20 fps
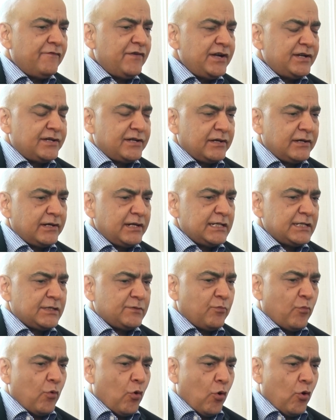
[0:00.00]
winter is
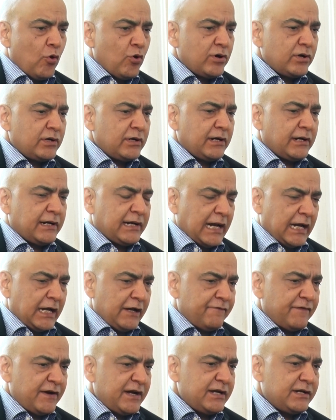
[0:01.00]
more
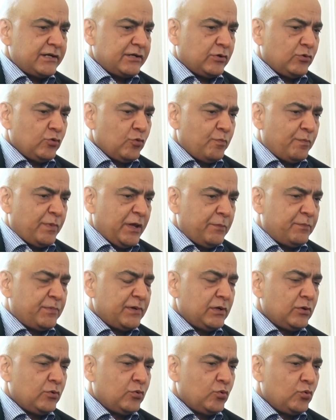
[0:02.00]
relevant to
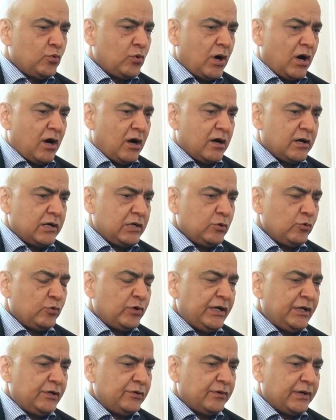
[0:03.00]
people who are
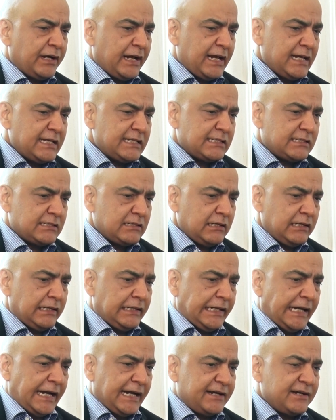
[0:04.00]
looking to raise
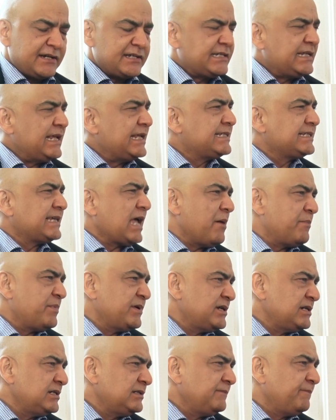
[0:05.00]
later stage
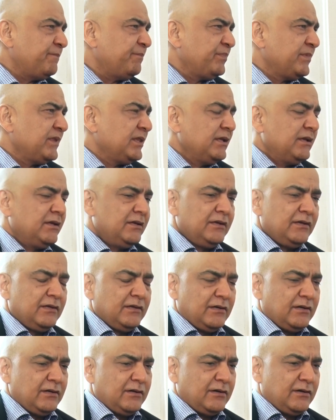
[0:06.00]
capital.
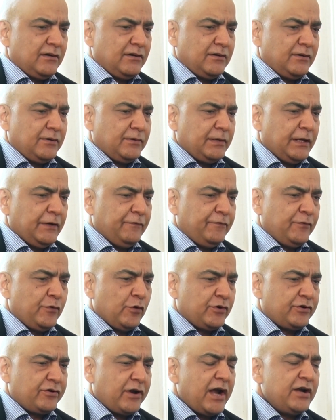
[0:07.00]
If you're
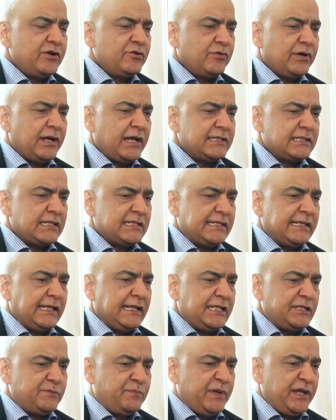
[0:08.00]
trying to raise a
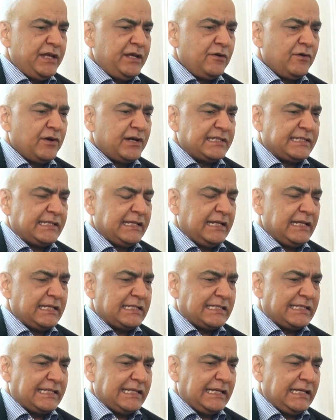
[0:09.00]
Series B or a Series
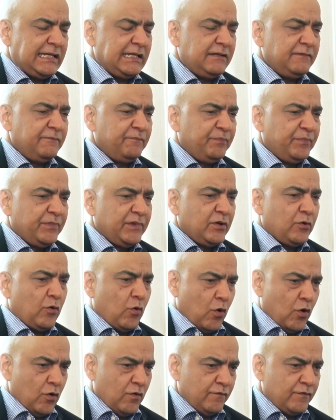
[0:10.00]
C
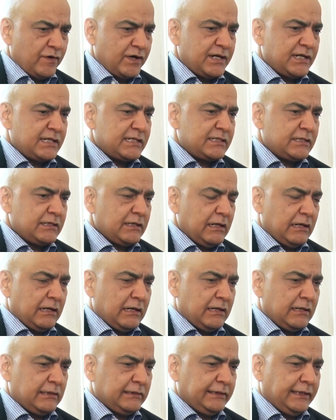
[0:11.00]
onwards,
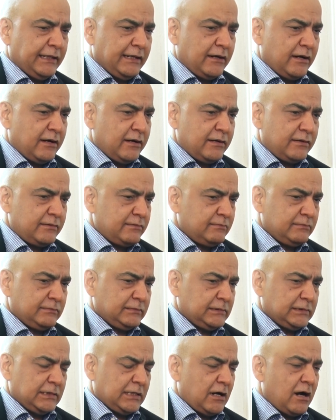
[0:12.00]
there are
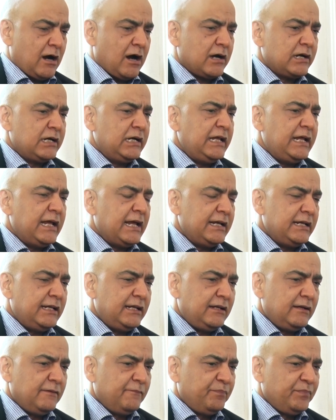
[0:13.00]
hardly
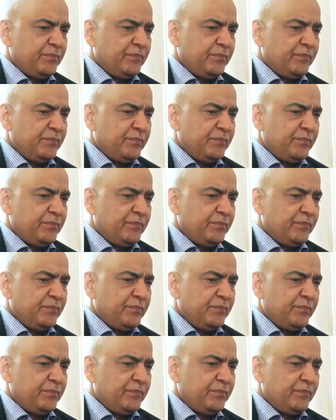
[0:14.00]
any